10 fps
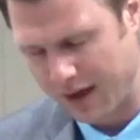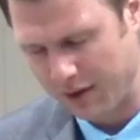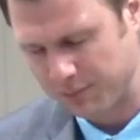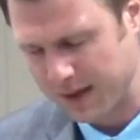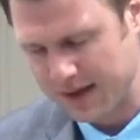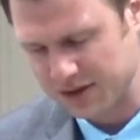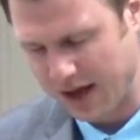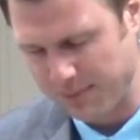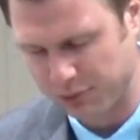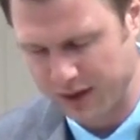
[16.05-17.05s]
help me as
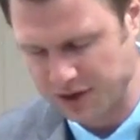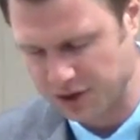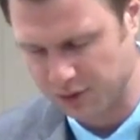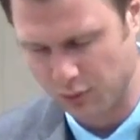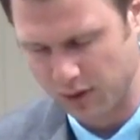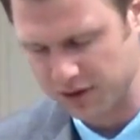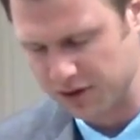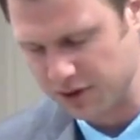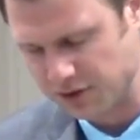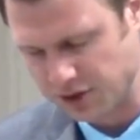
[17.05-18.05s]
I preach your word to
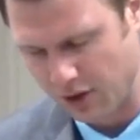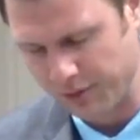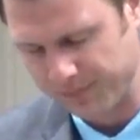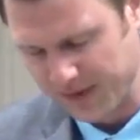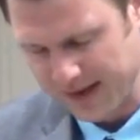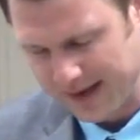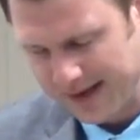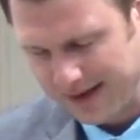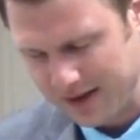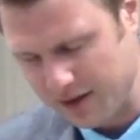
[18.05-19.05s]
do so
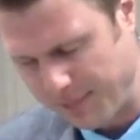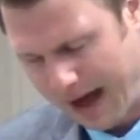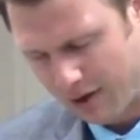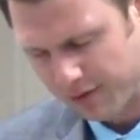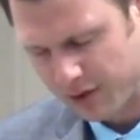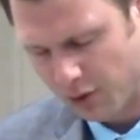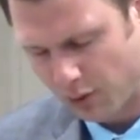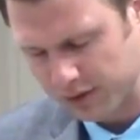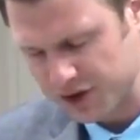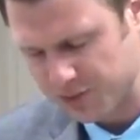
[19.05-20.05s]
in the power of your
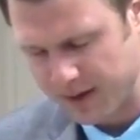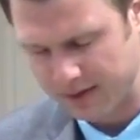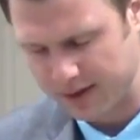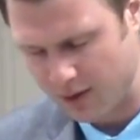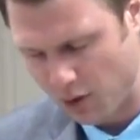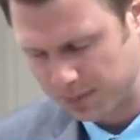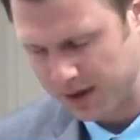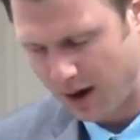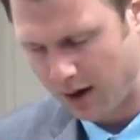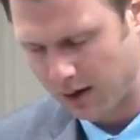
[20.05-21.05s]
Holy Spirit.
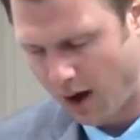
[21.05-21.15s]
Open our